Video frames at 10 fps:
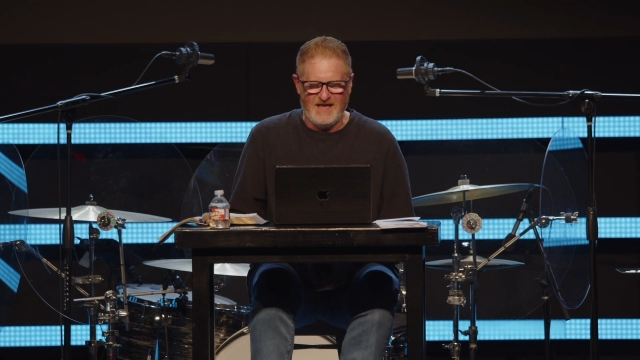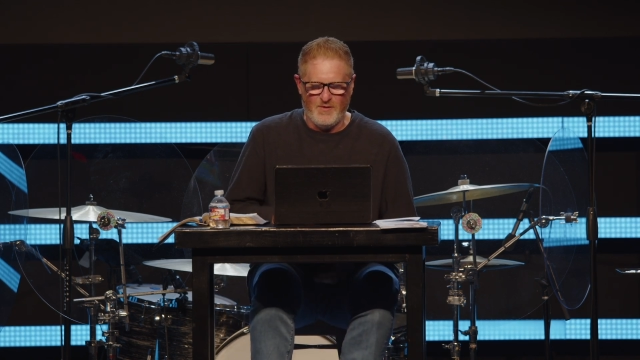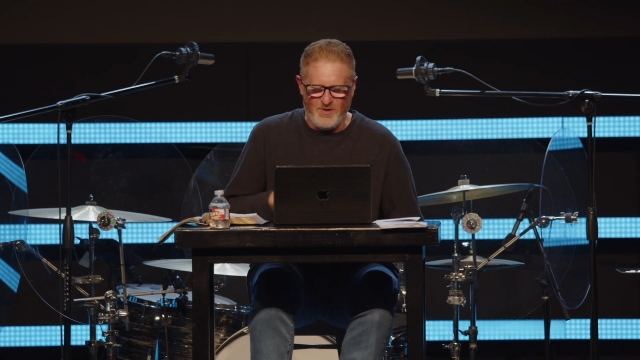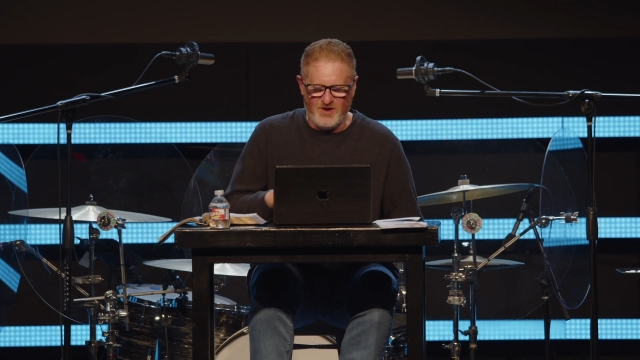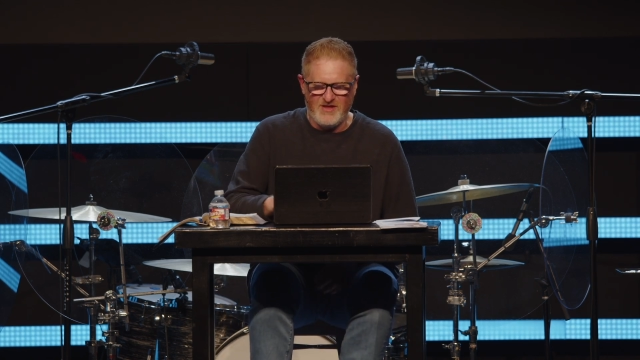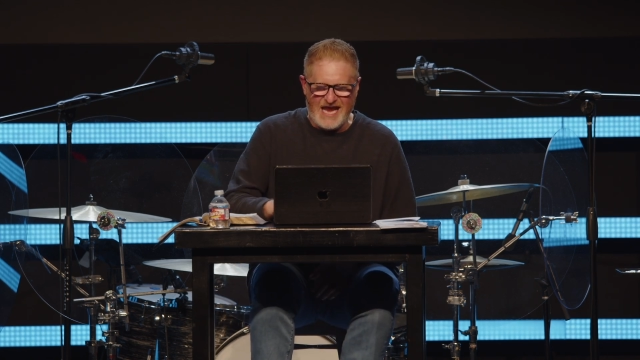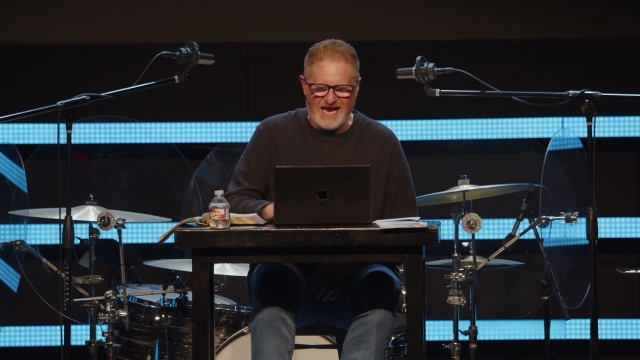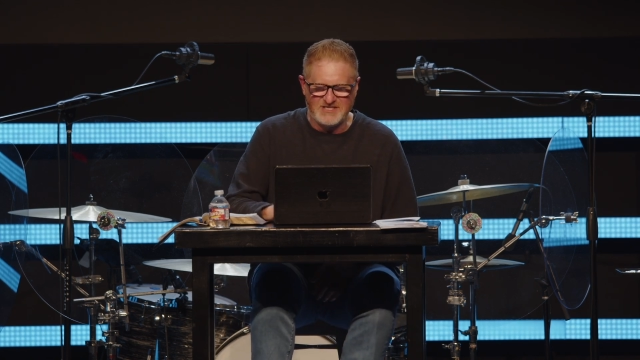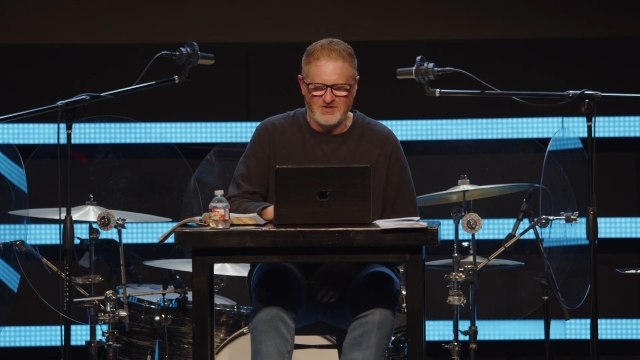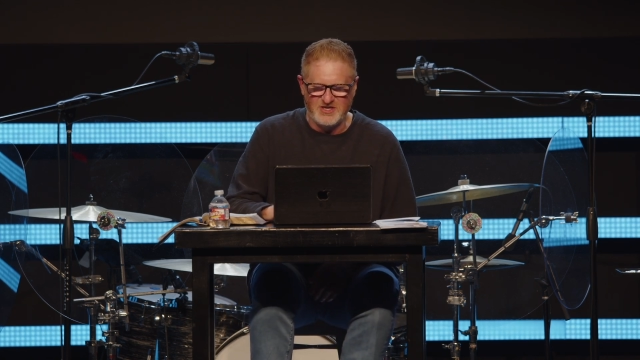And we are the
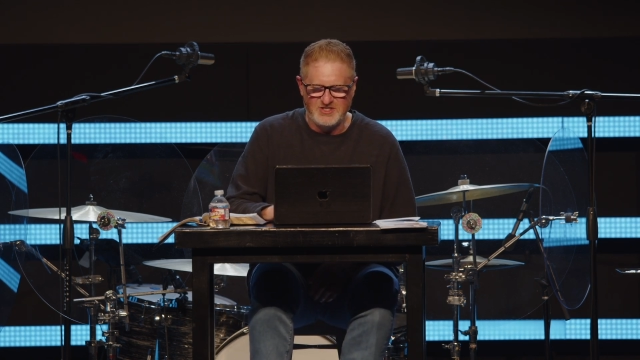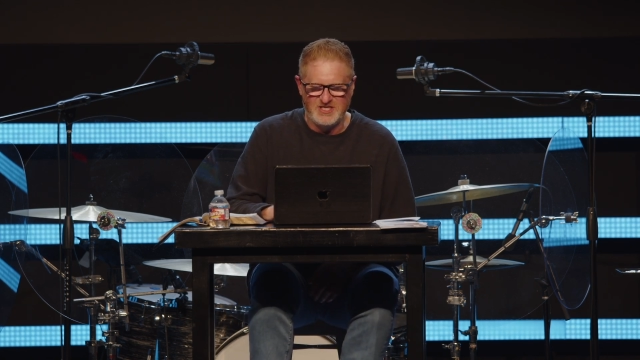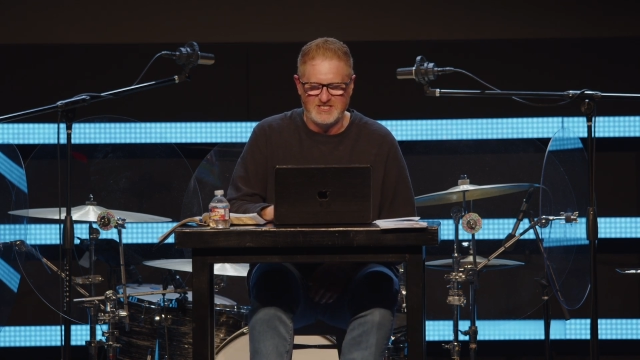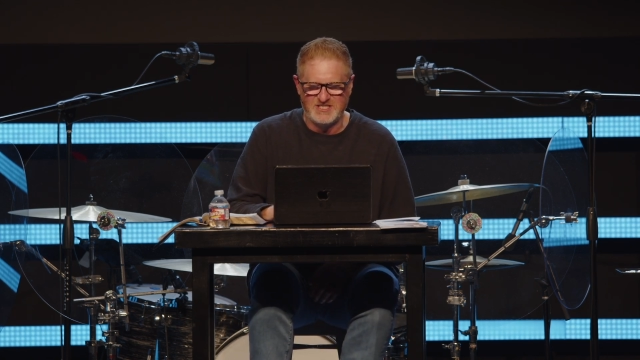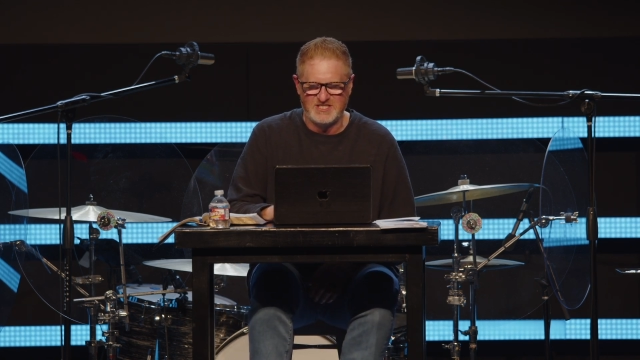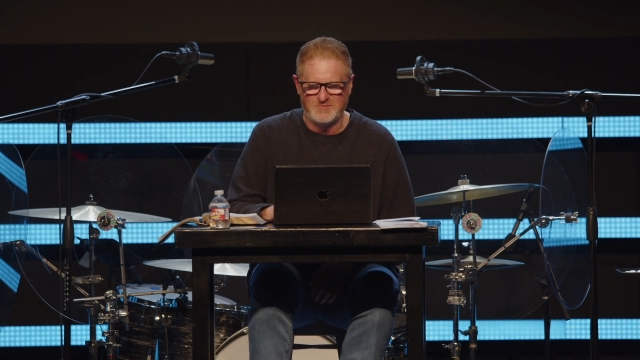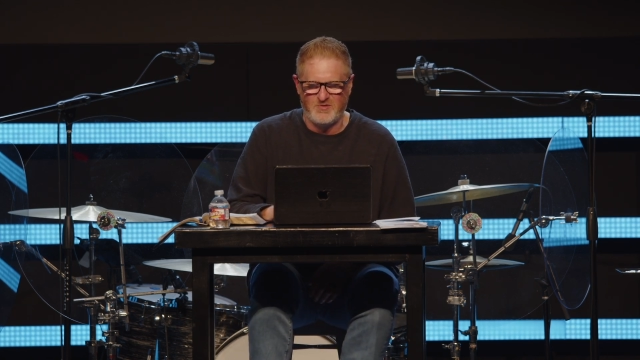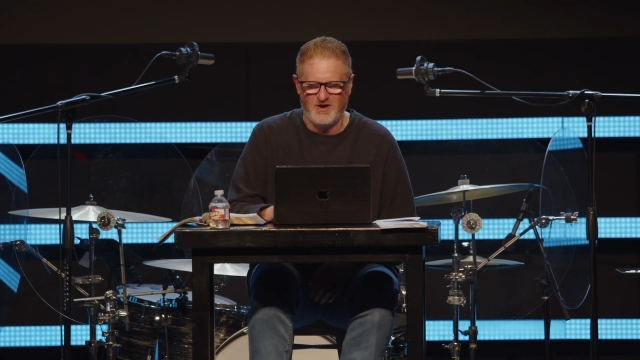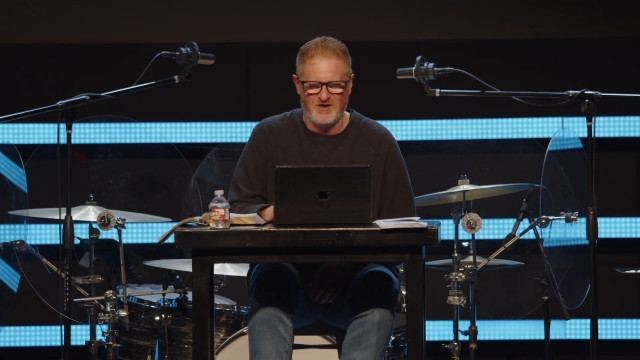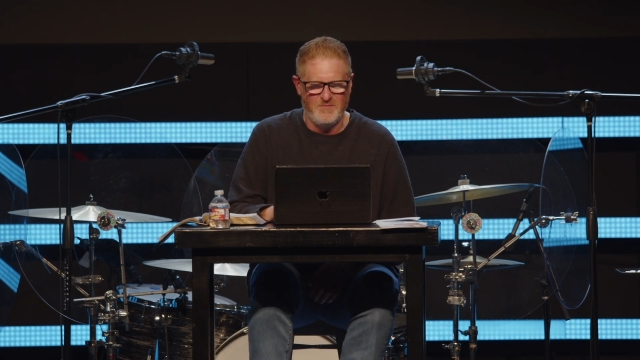answer to Jesus'
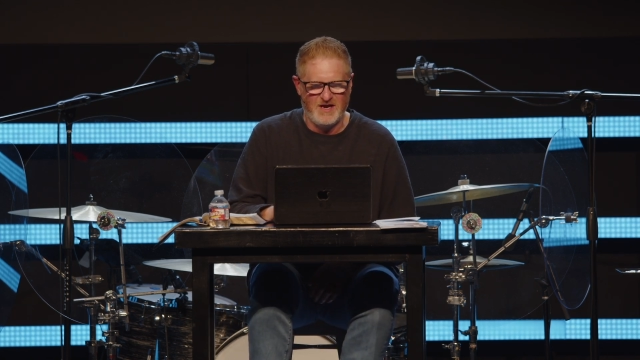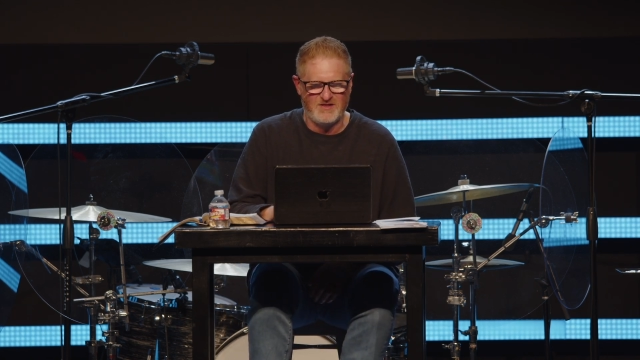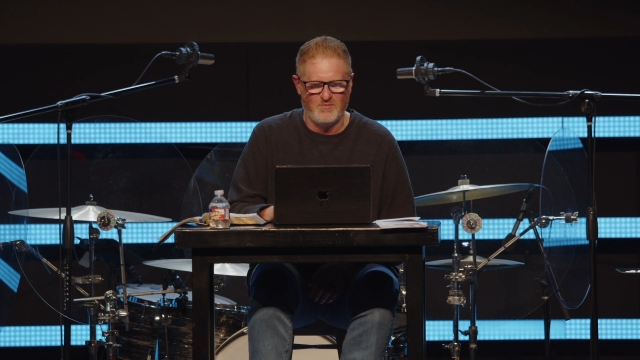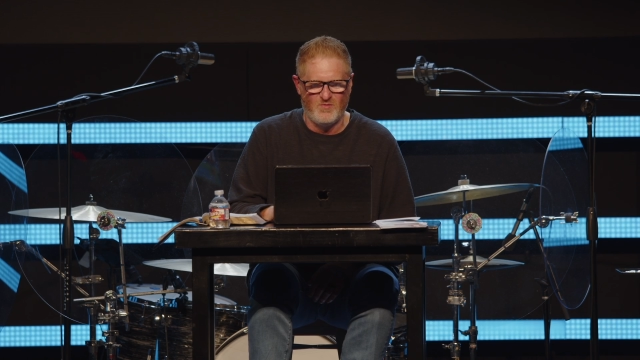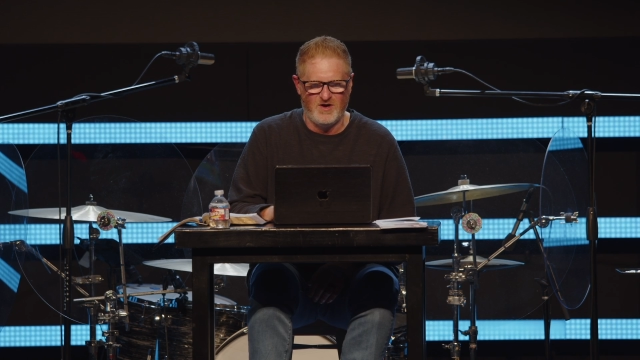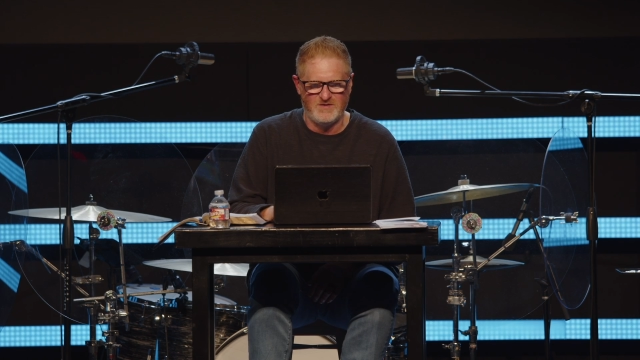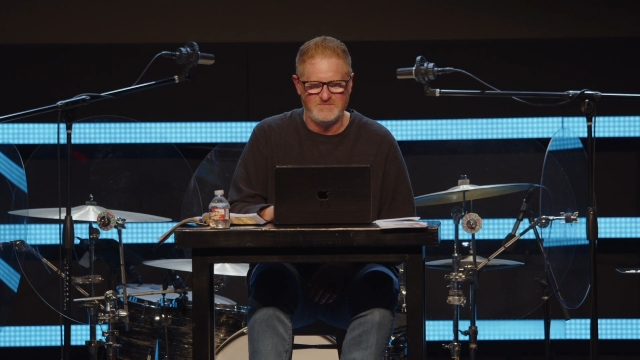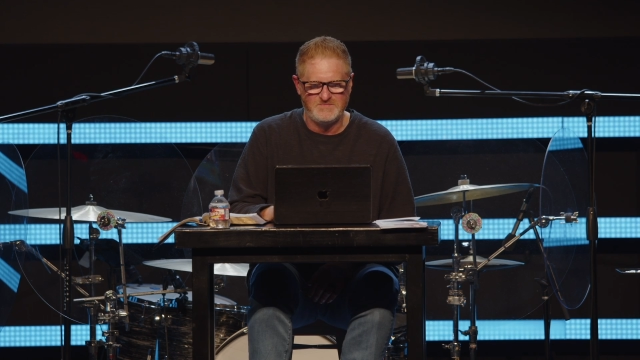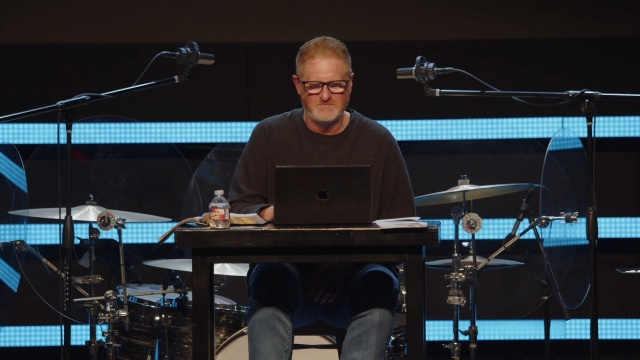prayer to make them one.